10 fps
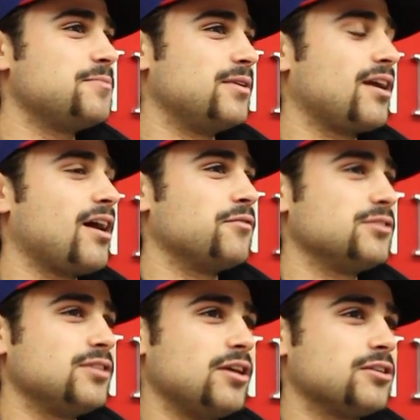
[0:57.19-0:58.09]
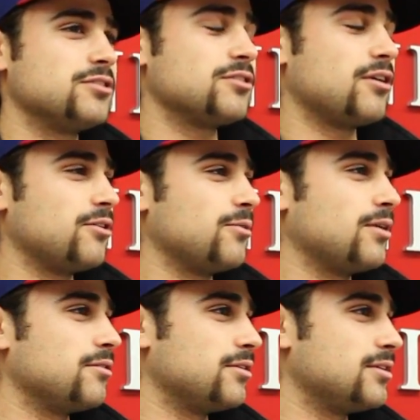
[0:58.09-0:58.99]
been a conversation starter,
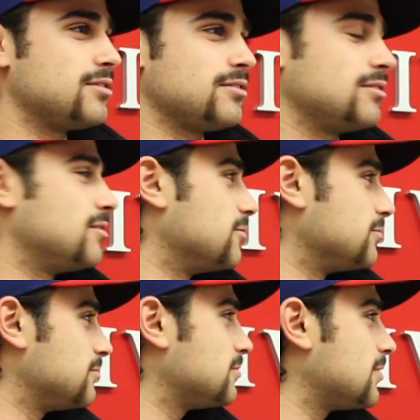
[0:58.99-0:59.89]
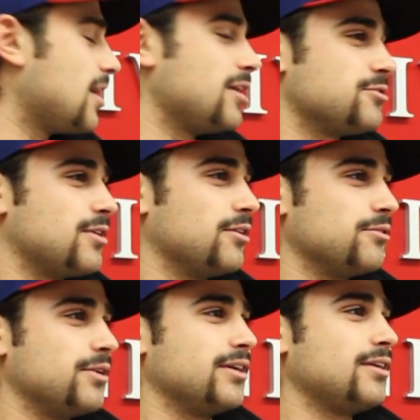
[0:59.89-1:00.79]
whether it's guys around
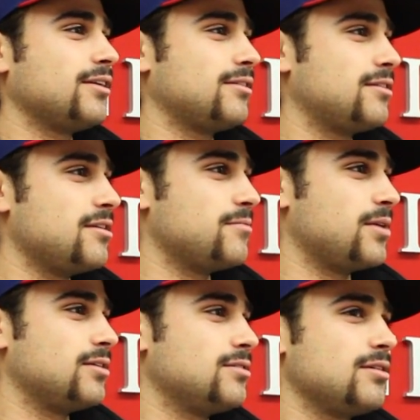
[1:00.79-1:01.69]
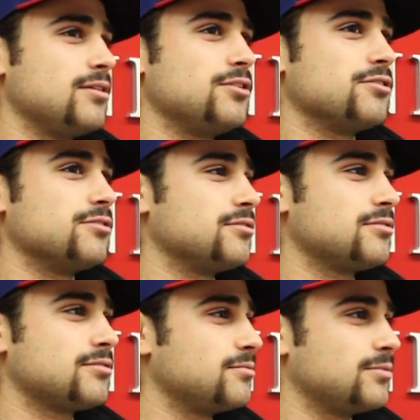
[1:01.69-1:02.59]
the rink, teammates,
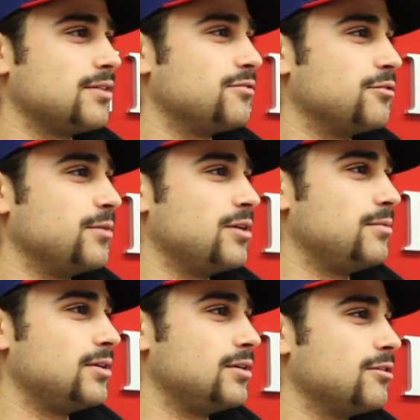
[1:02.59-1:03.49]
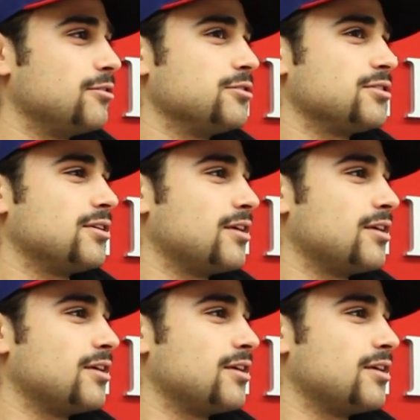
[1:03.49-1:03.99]
teachers, whatever, maybe girls on